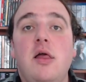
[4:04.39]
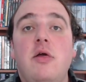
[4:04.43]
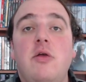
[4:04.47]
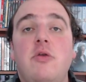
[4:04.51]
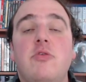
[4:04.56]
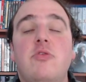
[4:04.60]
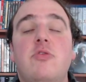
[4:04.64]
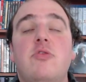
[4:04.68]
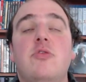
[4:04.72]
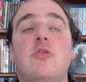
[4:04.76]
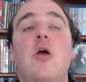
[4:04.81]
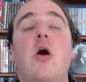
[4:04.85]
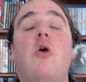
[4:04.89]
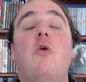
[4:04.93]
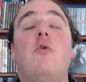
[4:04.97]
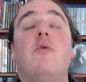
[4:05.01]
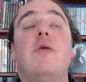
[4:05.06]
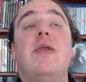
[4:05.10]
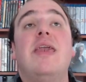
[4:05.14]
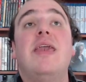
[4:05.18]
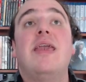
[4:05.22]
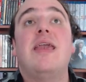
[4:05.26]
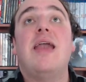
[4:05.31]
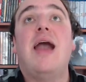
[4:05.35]
So
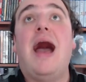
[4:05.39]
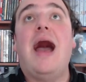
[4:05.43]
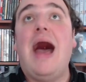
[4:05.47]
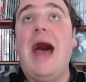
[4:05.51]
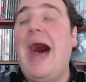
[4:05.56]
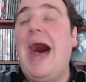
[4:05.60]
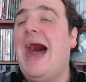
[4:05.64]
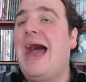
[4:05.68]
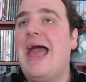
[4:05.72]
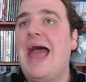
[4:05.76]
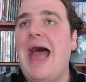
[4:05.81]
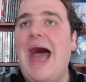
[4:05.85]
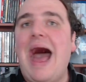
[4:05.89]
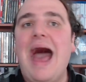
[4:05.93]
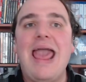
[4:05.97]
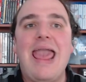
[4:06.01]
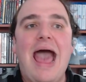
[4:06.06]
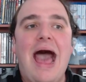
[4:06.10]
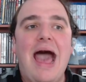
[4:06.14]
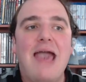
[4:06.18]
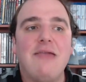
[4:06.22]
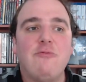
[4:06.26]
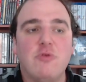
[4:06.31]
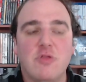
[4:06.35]

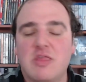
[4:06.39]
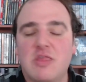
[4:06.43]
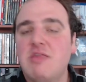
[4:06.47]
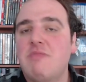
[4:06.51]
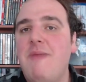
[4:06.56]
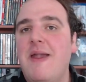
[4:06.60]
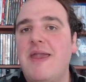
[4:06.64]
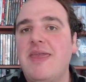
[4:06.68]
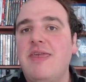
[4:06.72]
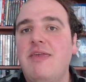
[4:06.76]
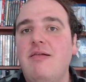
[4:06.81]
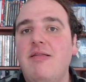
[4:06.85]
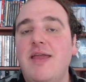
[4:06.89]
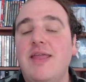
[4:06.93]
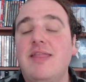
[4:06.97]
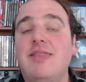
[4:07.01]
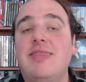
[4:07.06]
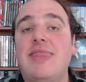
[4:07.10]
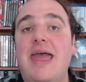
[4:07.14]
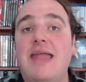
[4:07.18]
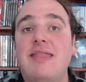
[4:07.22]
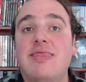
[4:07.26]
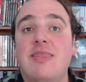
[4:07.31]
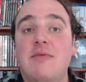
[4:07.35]
I would speculate
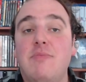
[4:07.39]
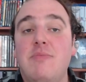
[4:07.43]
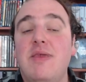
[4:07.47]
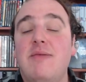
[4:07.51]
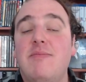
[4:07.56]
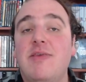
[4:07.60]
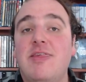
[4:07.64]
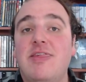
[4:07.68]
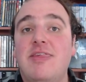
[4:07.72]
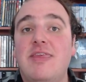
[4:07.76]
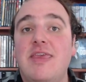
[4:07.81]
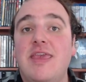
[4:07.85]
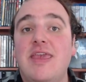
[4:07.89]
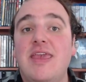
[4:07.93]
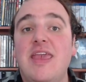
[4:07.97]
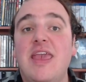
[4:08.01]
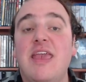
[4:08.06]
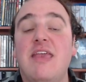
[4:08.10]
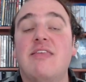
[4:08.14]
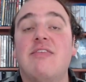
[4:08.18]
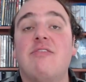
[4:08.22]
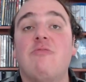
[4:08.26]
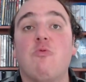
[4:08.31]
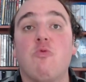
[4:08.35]
that the BBC
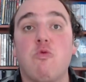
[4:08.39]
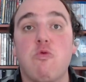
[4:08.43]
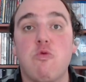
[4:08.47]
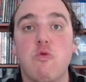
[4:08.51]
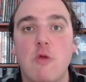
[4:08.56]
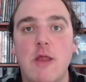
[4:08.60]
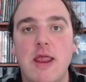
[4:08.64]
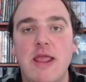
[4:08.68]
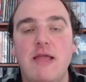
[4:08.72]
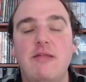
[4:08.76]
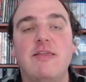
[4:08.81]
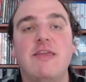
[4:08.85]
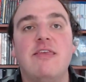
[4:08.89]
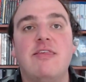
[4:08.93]
is really